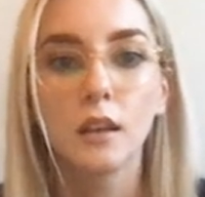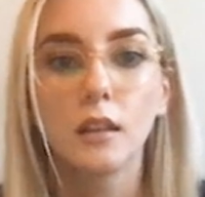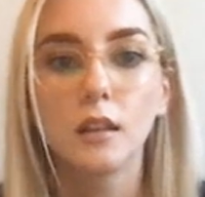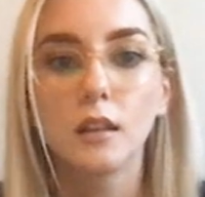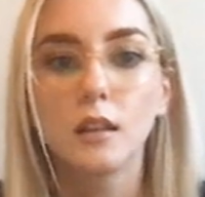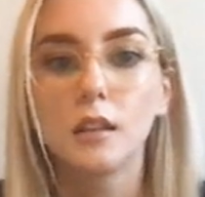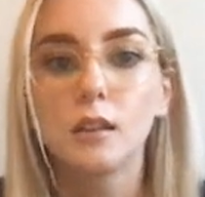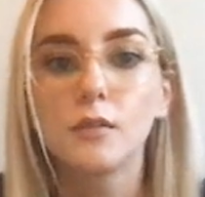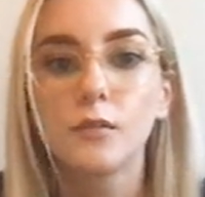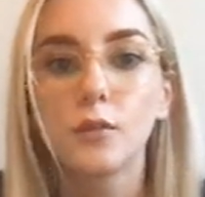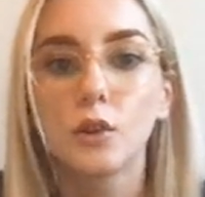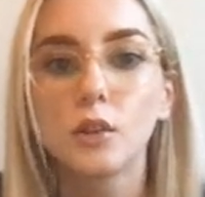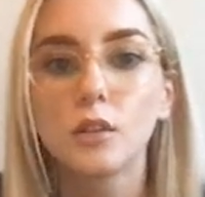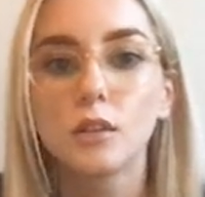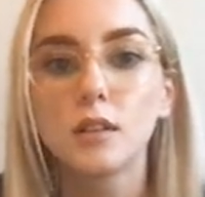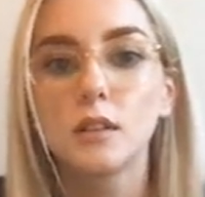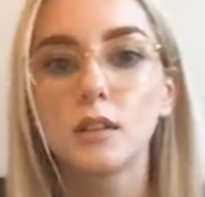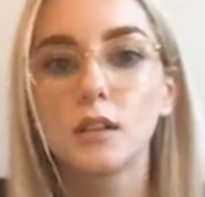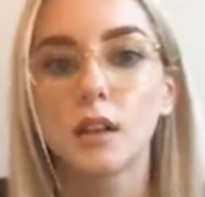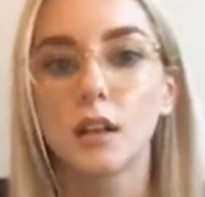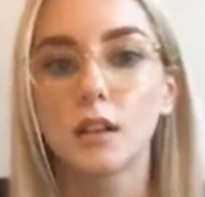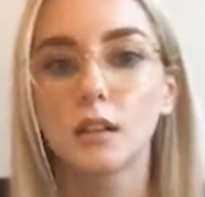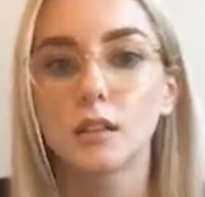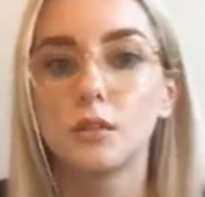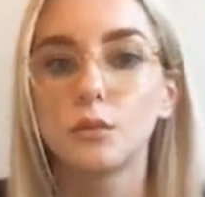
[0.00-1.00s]
This forces
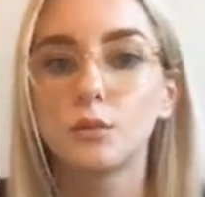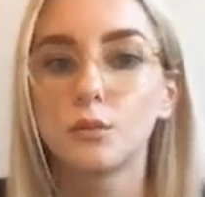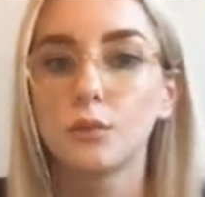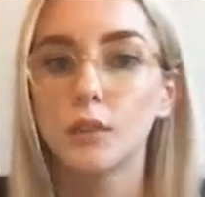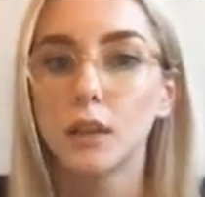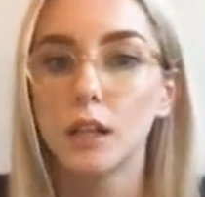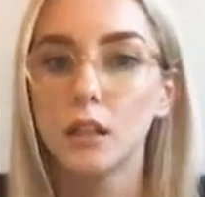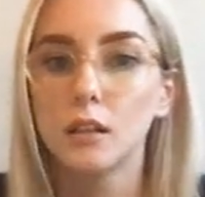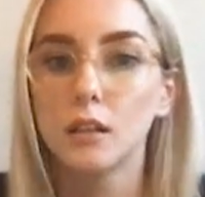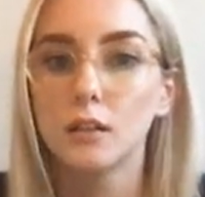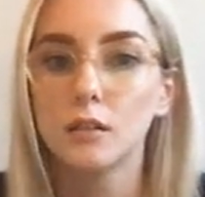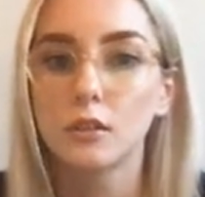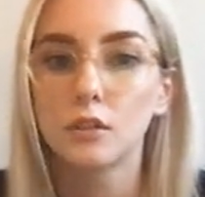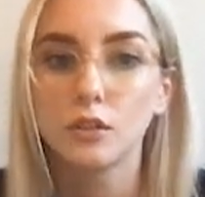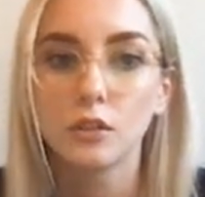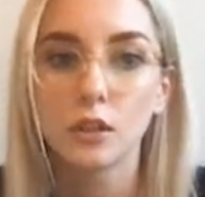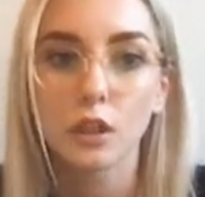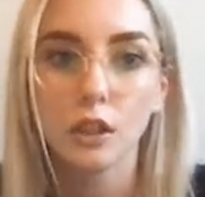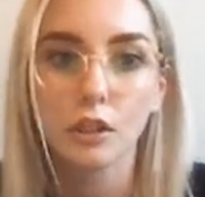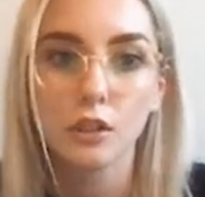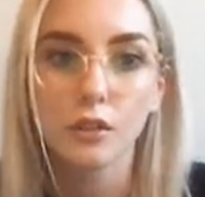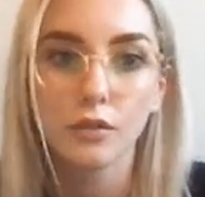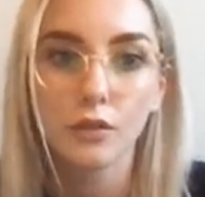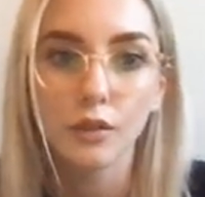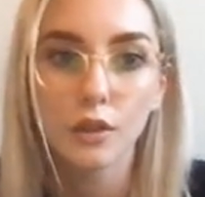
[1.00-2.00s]
us as readers to
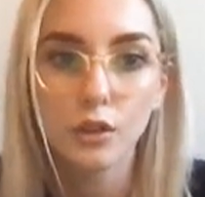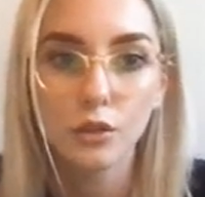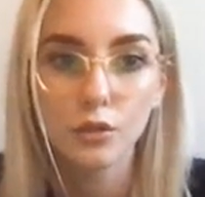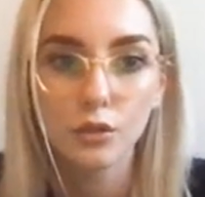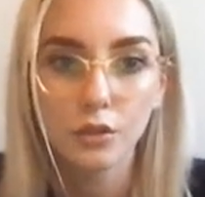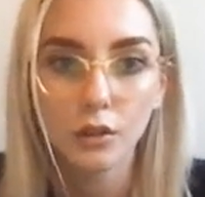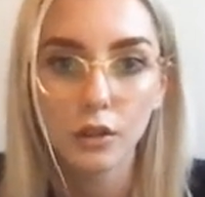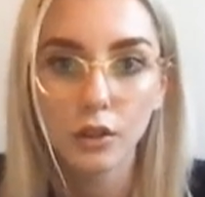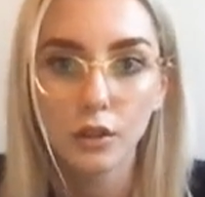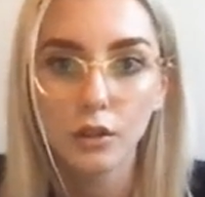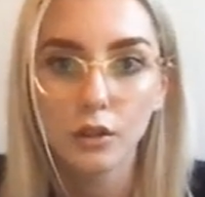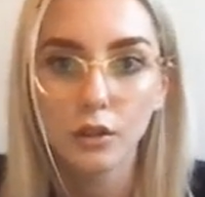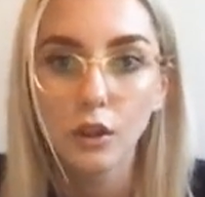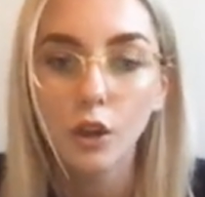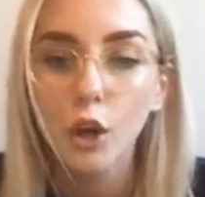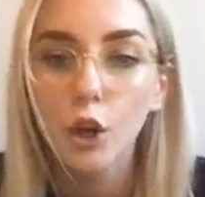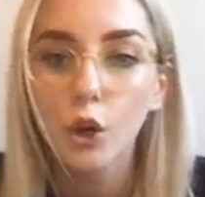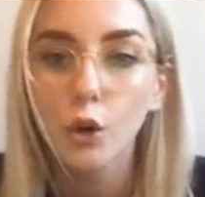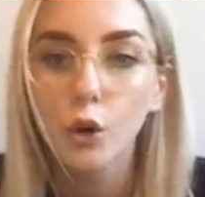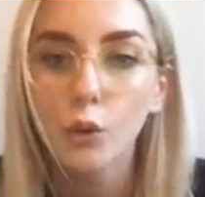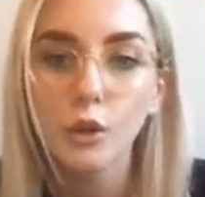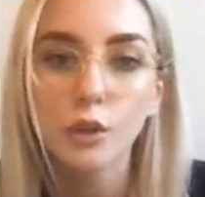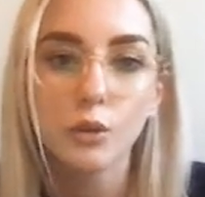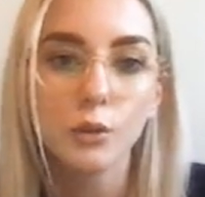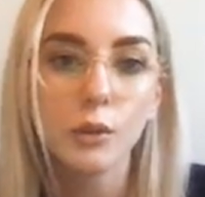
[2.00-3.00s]
search for the truth,
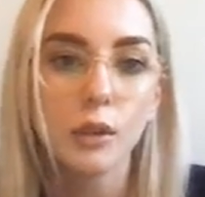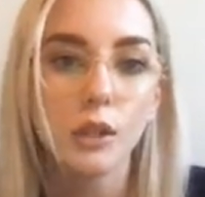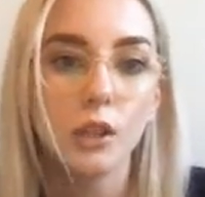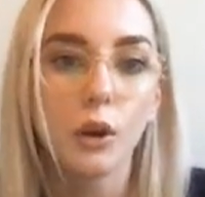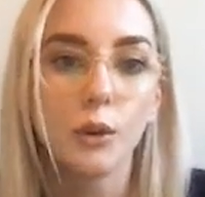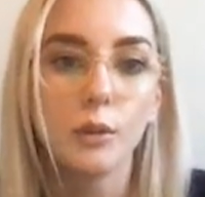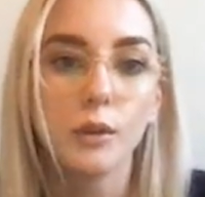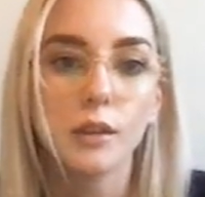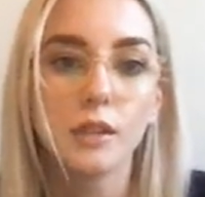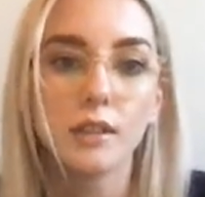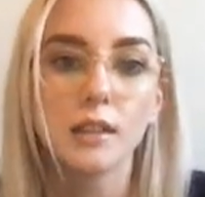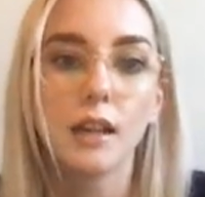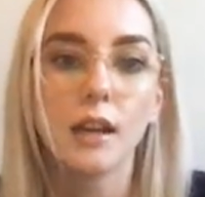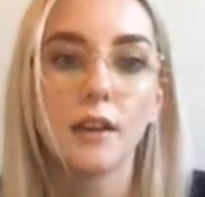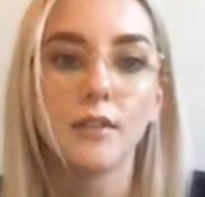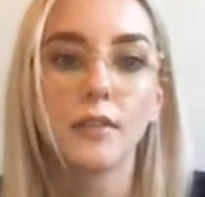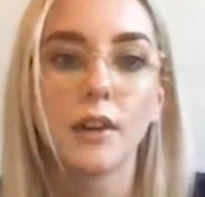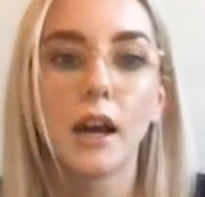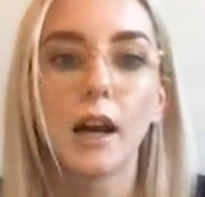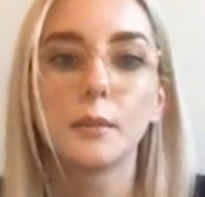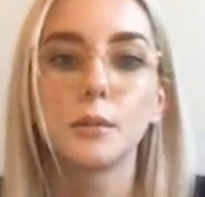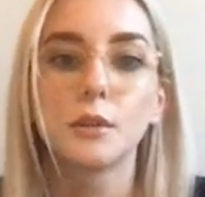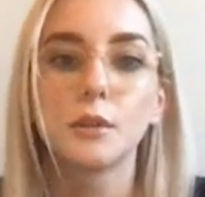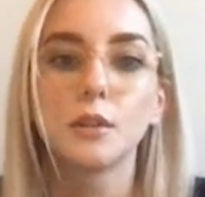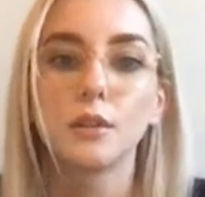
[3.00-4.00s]
which we know is never
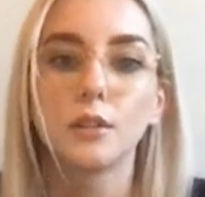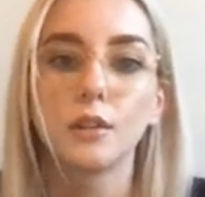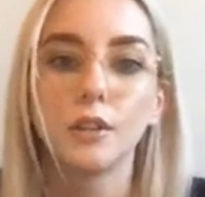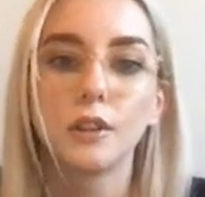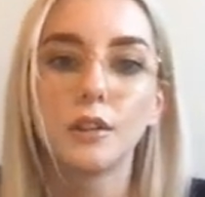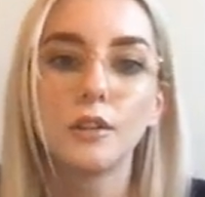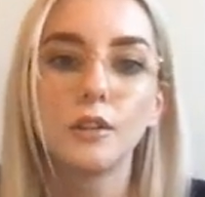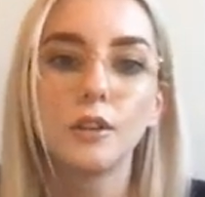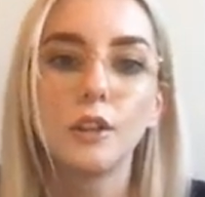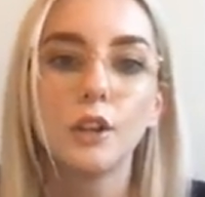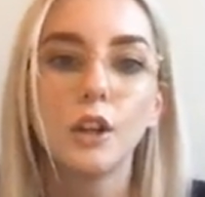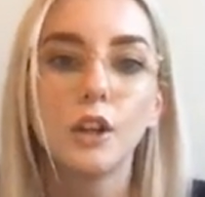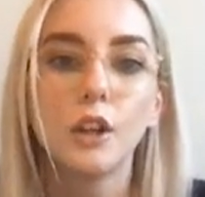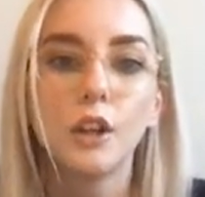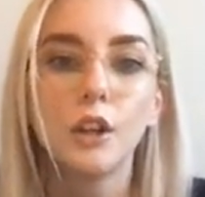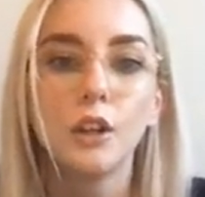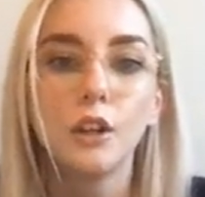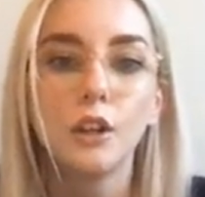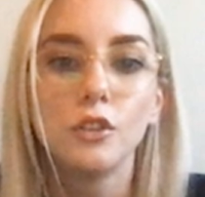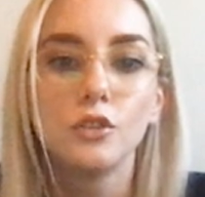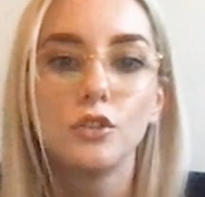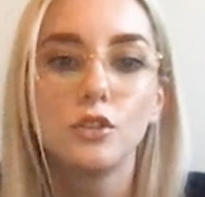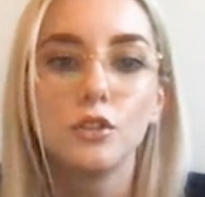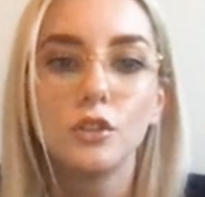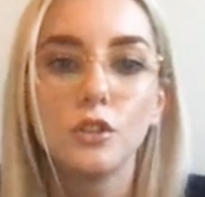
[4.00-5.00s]
absolute,
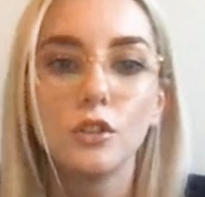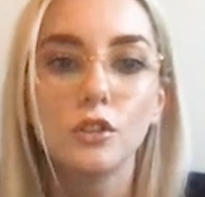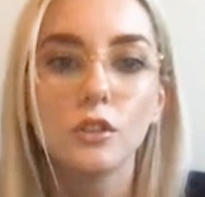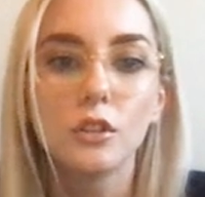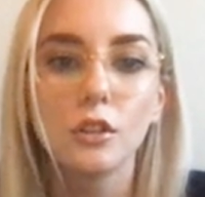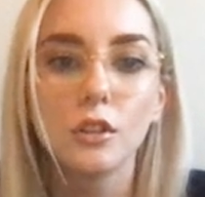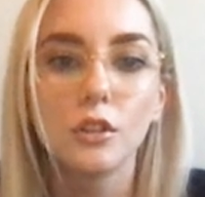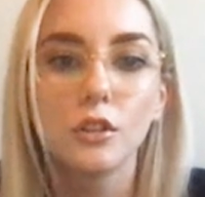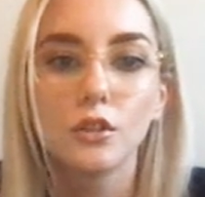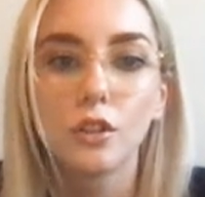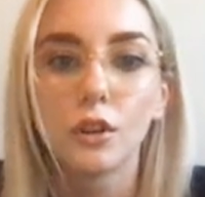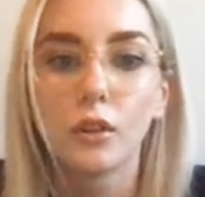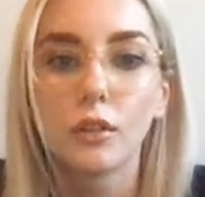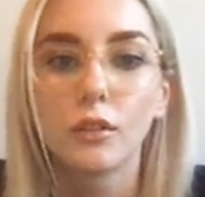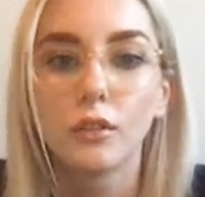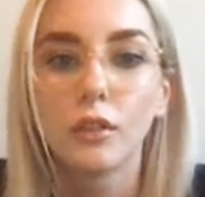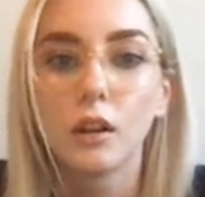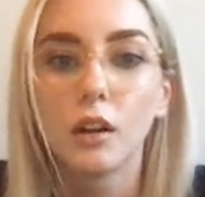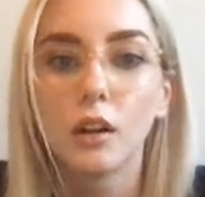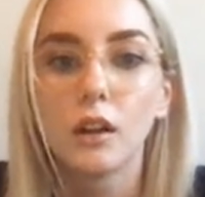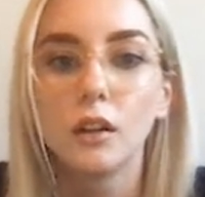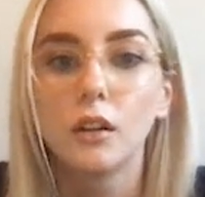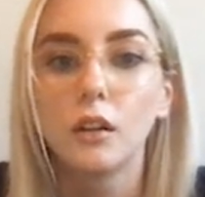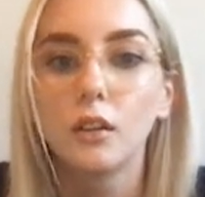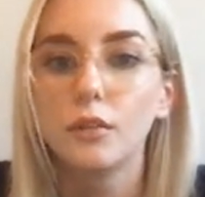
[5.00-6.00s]
due to the
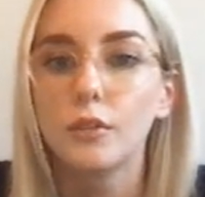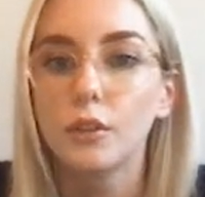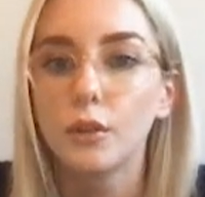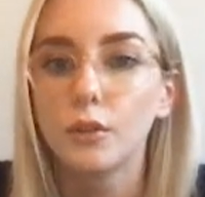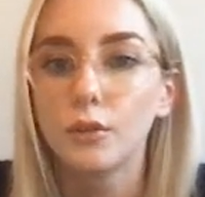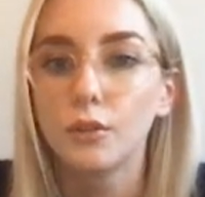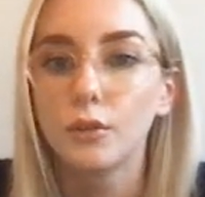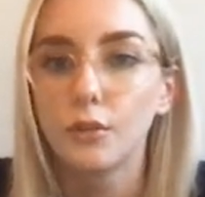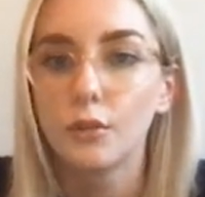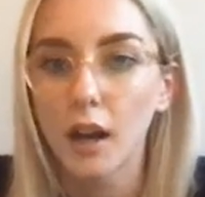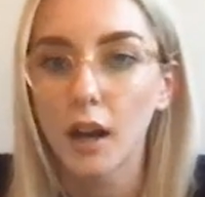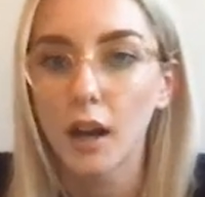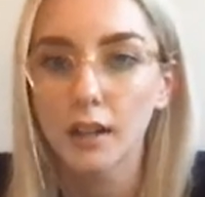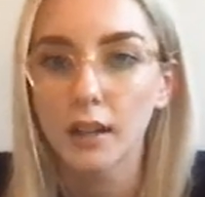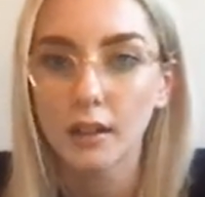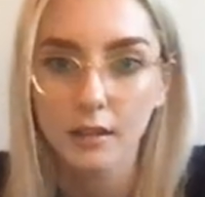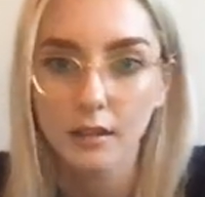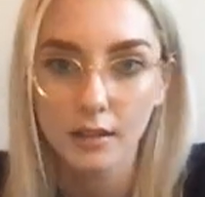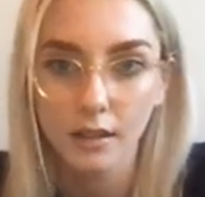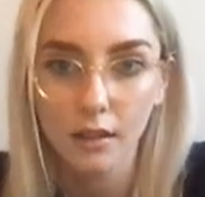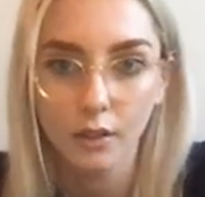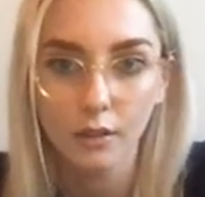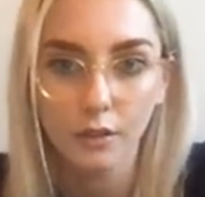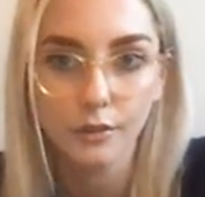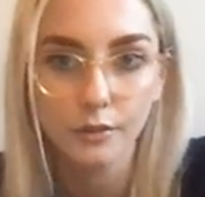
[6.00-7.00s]
genre of the writing
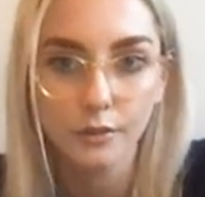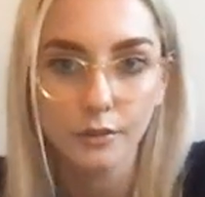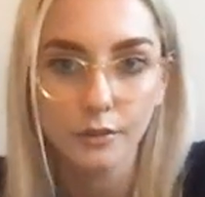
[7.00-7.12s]
itself.